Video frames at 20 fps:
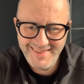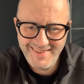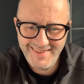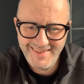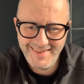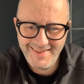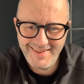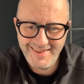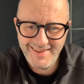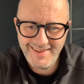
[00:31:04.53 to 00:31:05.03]

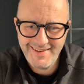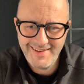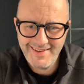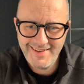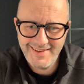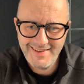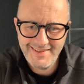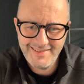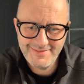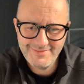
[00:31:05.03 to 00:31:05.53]

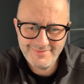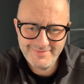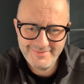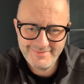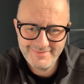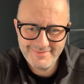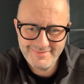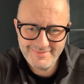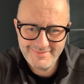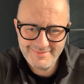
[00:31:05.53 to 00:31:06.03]
You
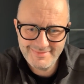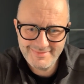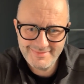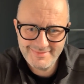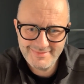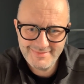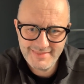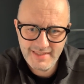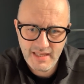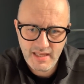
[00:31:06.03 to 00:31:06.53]

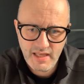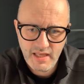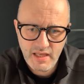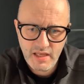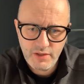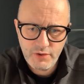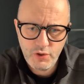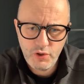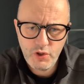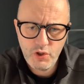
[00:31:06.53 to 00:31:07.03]

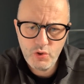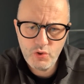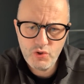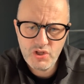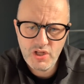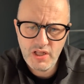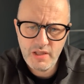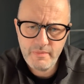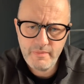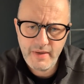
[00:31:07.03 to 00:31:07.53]

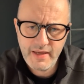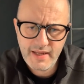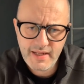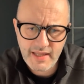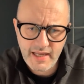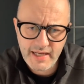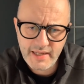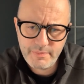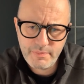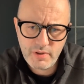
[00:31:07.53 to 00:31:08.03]
usually make
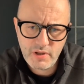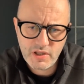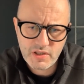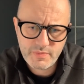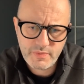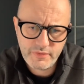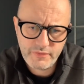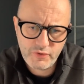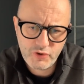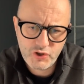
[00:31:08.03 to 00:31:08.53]
light plots
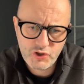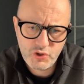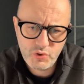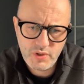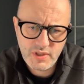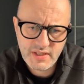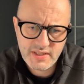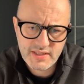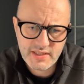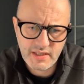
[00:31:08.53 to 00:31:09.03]
before
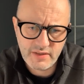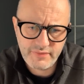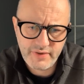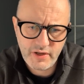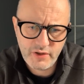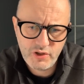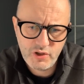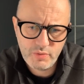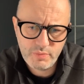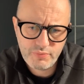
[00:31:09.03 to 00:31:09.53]
shooting stuff. How
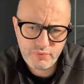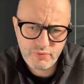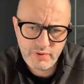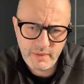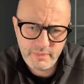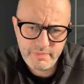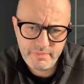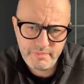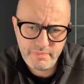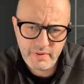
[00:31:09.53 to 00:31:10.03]
do you
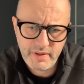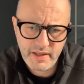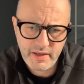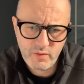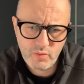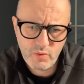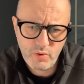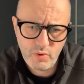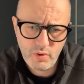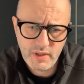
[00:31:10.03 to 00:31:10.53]
prep, play a
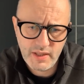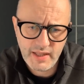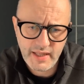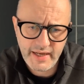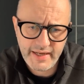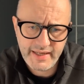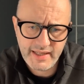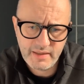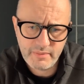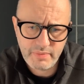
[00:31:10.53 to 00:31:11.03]
role in
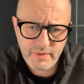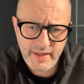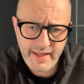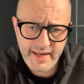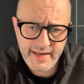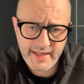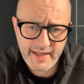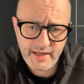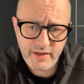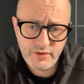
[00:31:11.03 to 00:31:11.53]
lighting and
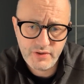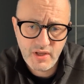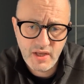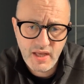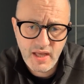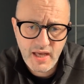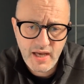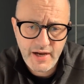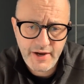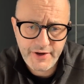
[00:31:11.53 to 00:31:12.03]
planning out
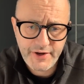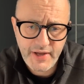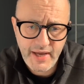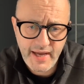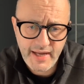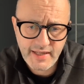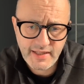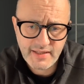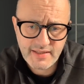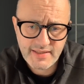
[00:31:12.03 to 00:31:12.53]
how you're
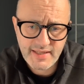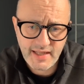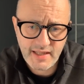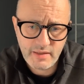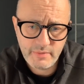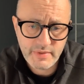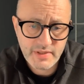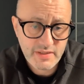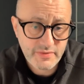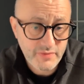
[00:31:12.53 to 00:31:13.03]
adding these
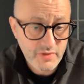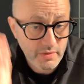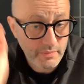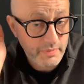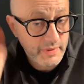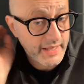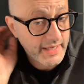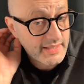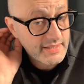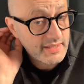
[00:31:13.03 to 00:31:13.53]
elements of
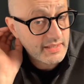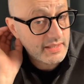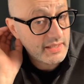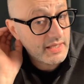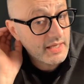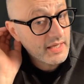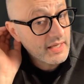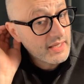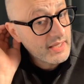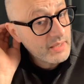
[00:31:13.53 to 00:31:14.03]
complexity
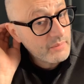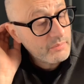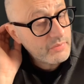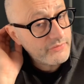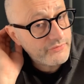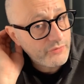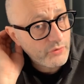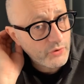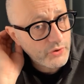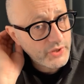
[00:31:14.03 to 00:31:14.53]

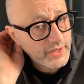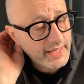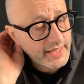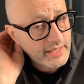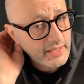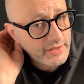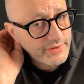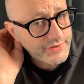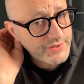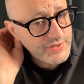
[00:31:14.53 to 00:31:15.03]
before you get
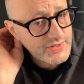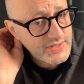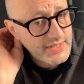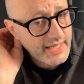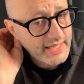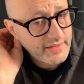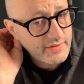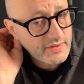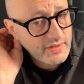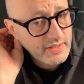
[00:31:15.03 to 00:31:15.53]
onto
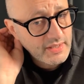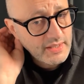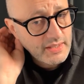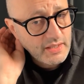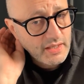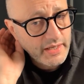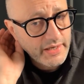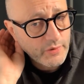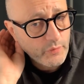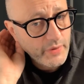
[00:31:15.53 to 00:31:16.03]
set?
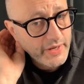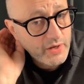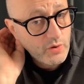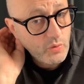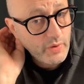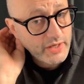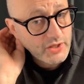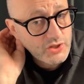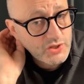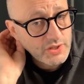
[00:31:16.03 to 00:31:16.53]
Great
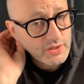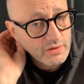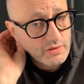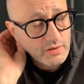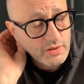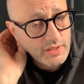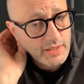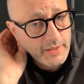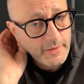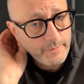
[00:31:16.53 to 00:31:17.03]
question.
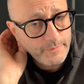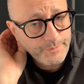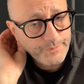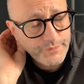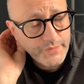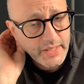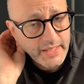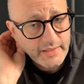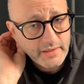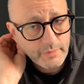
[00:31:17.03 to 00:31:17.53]

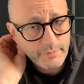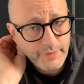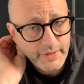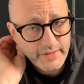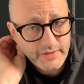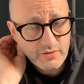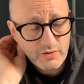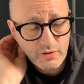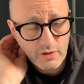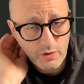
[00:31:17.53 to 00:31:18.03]
It
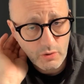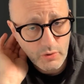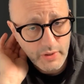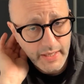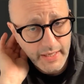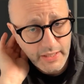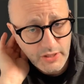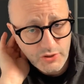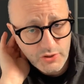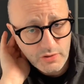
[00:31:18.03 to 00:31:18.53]
depends on the
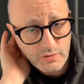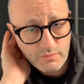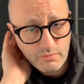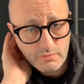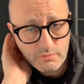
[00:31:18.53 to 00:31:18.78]
location.